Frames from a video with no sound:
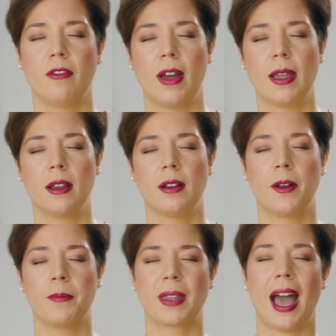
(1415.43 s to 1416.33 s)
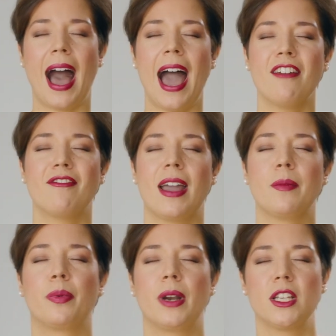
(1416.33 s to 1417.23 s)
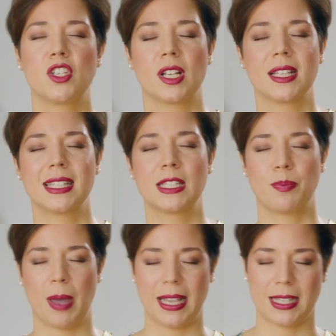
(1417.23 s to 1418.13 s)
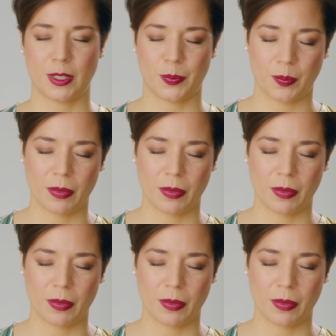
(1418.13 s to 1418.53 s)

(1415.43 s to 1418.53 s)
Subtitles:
high vibration space.